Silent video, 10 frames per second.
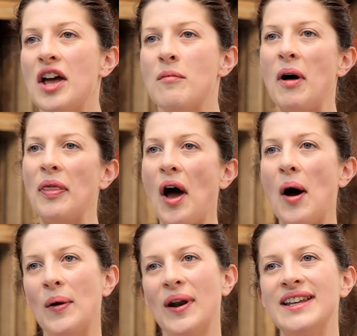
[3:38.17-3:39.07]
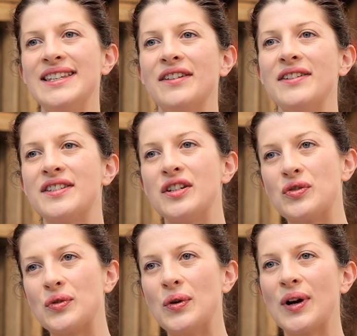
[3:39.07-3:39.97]
but the whole idea is to
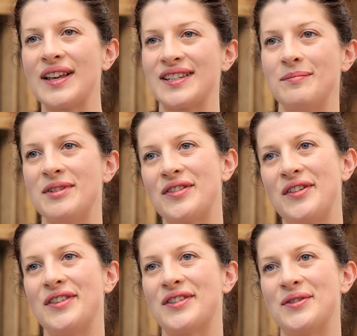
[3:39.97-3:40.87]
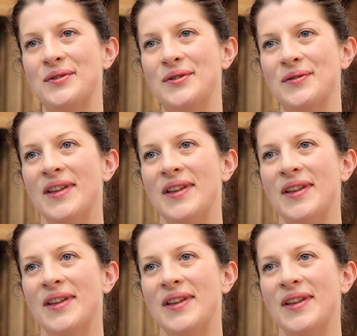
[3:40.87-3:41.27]
draw customers through the store.